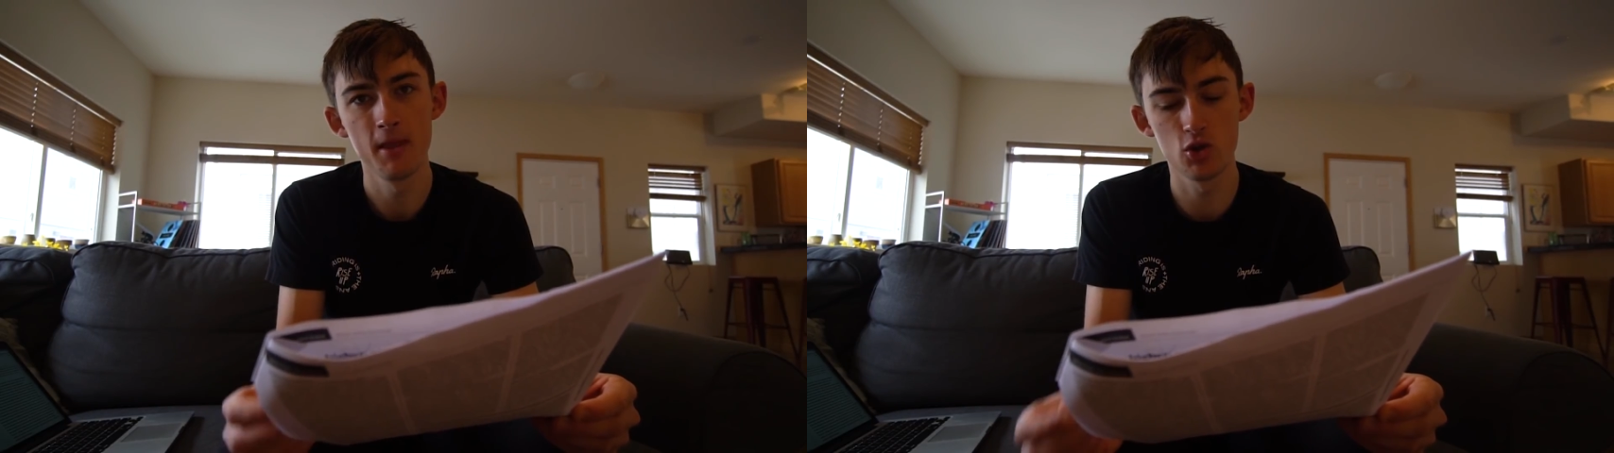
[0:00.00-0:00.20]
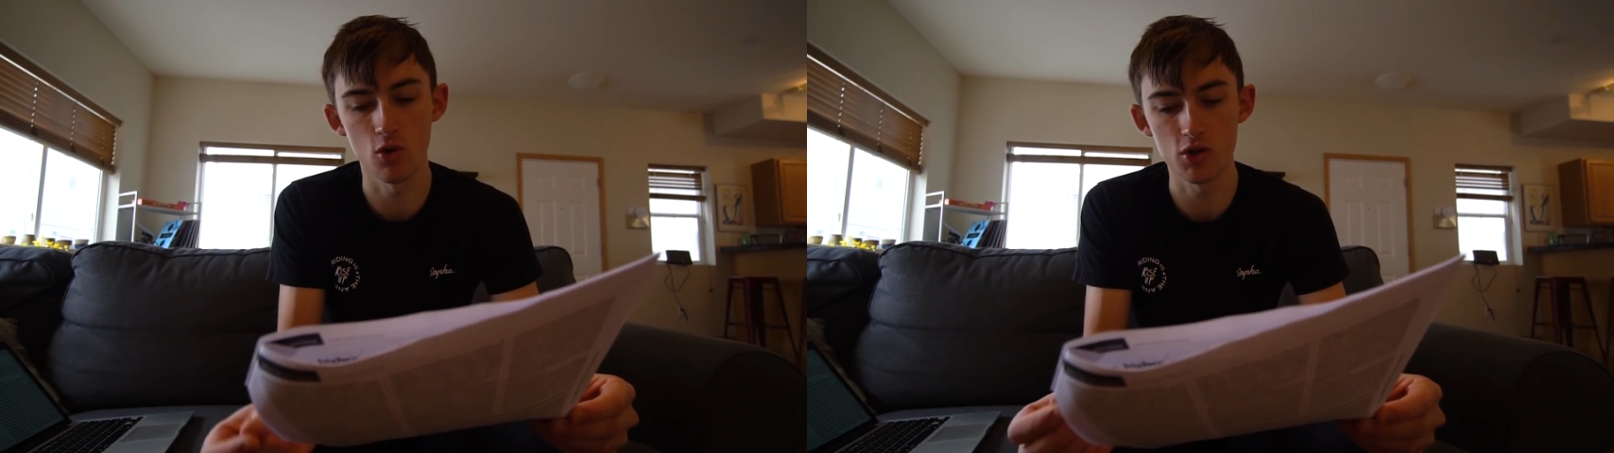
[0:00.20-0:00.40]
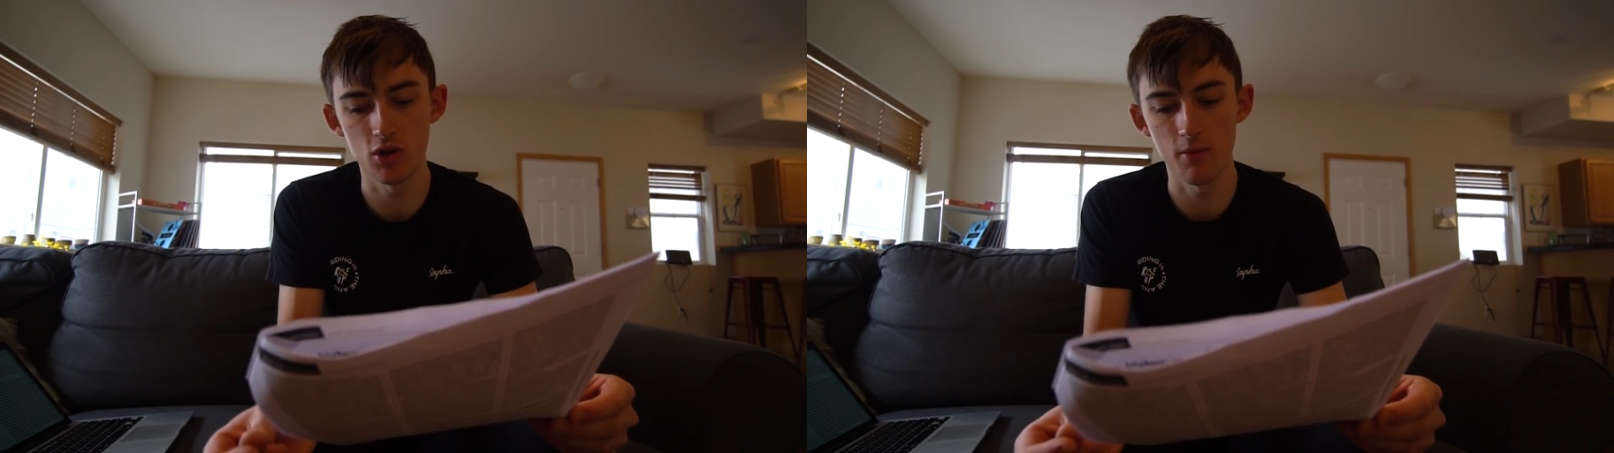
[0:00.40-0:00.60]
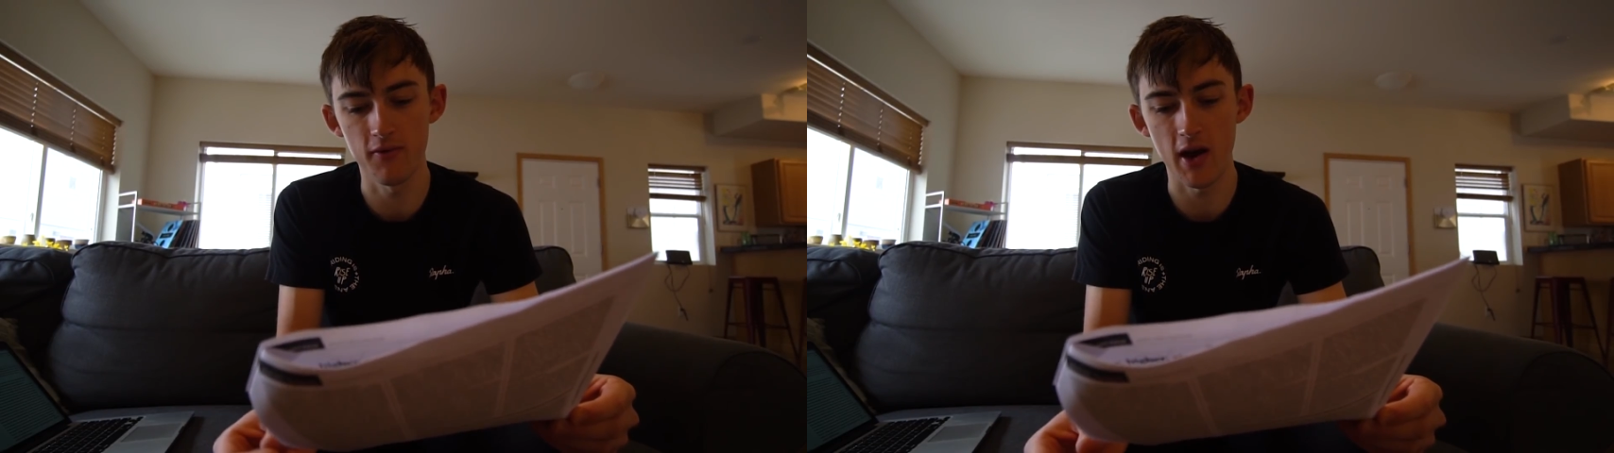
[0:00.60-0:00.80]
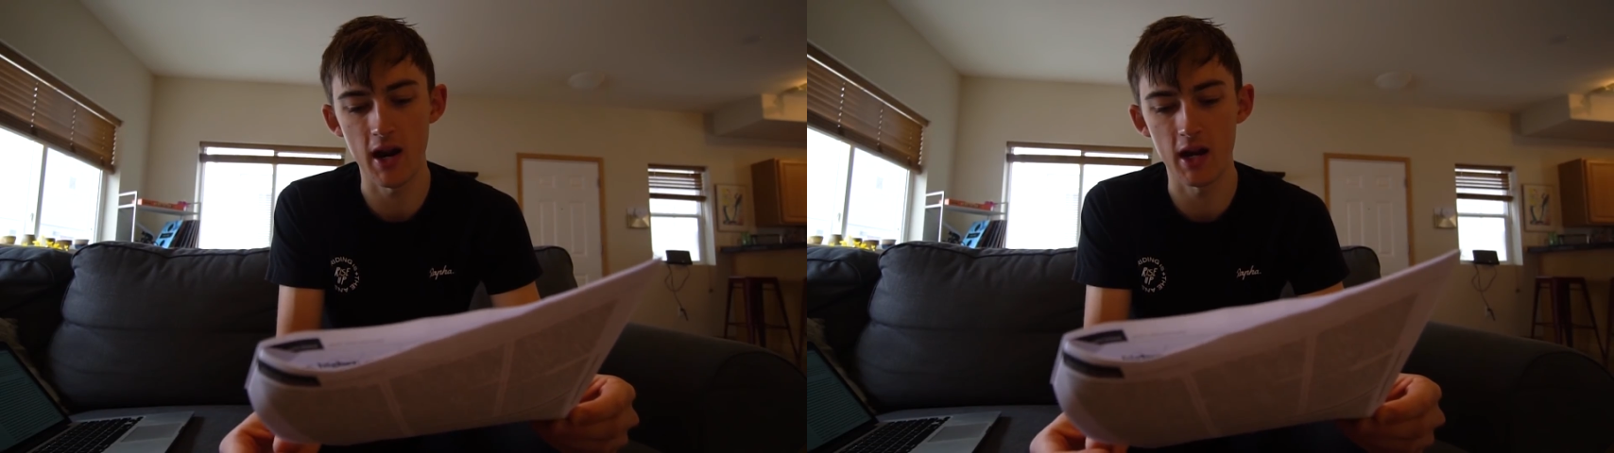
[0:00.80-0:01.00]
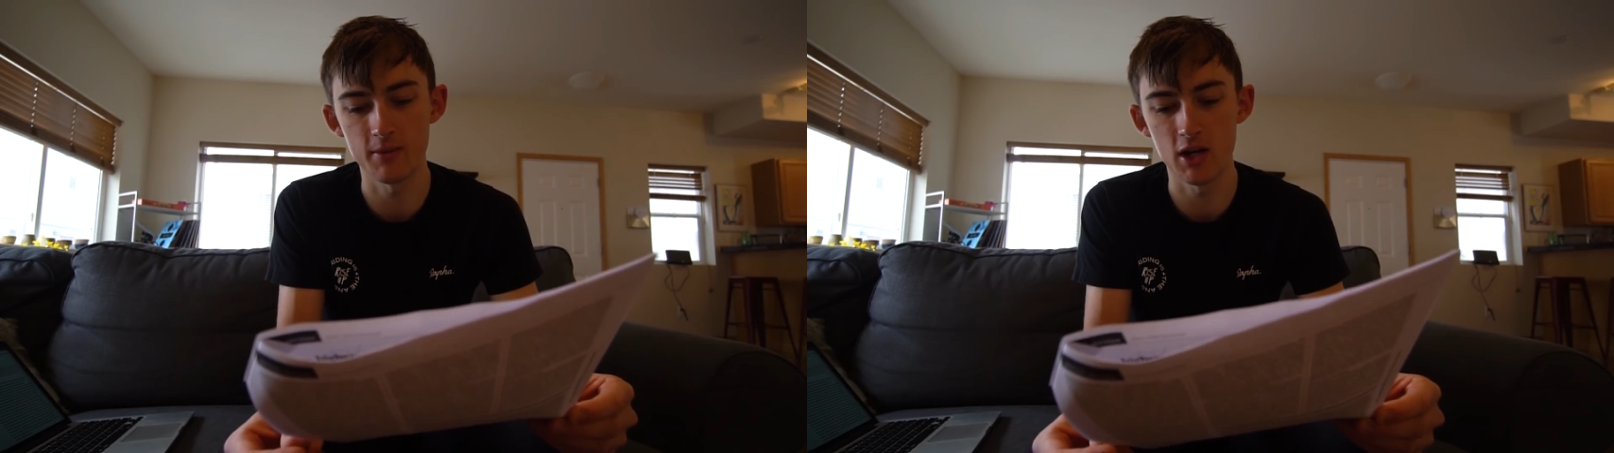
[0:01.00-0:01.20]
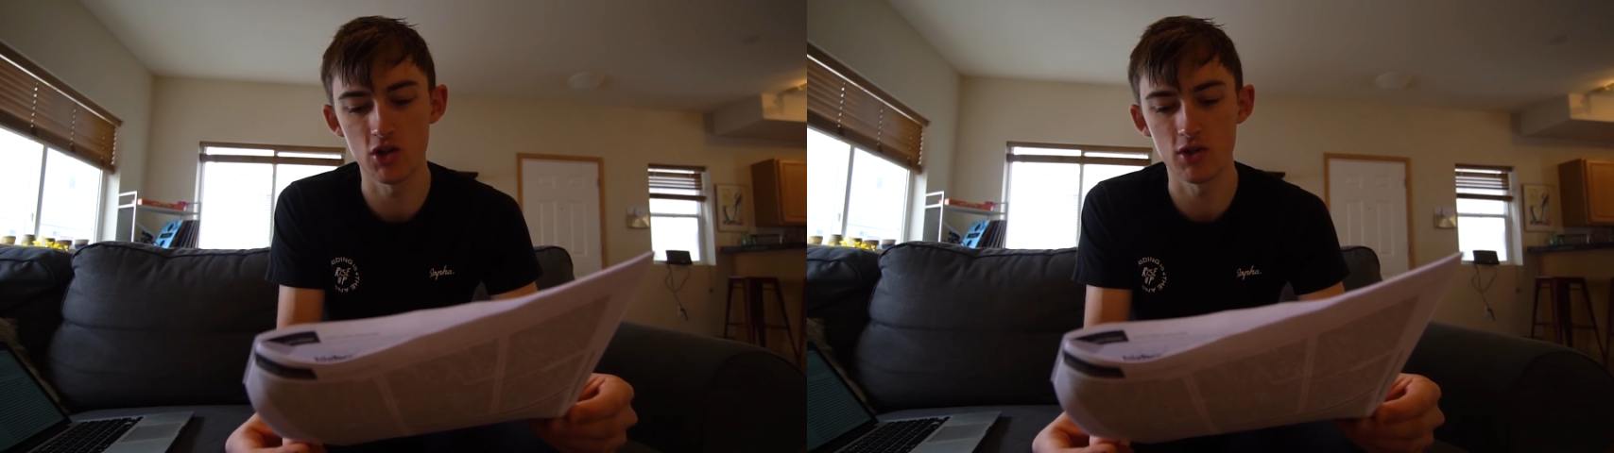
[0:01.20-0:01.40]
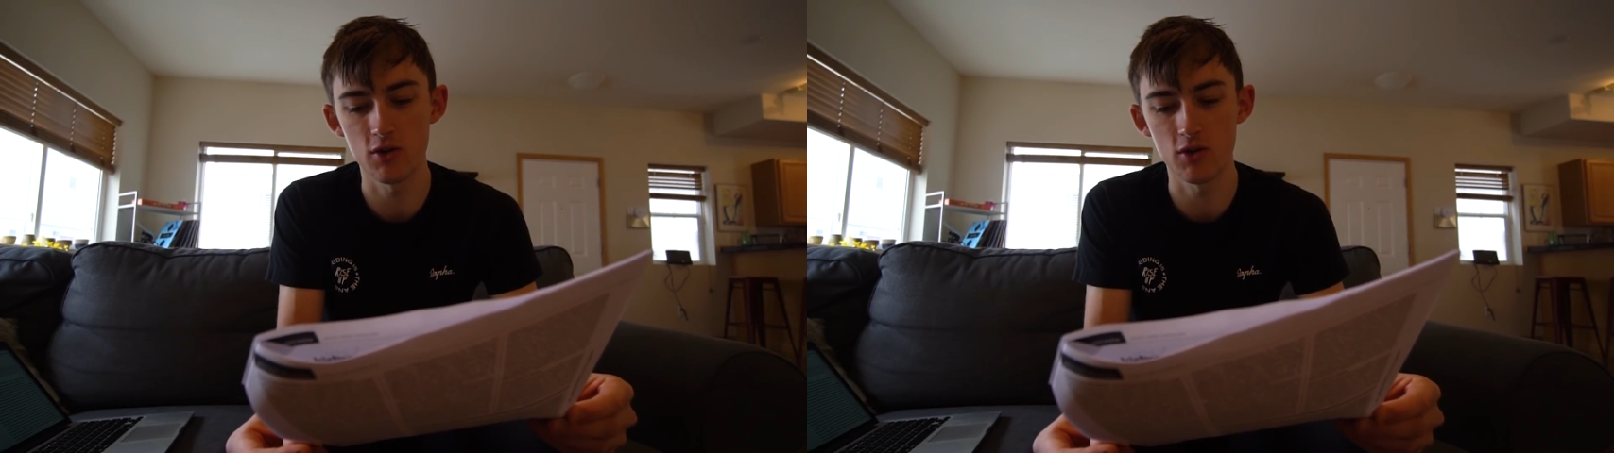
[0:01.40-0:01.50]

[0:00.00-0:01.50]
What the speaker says: Short-term fat adaptation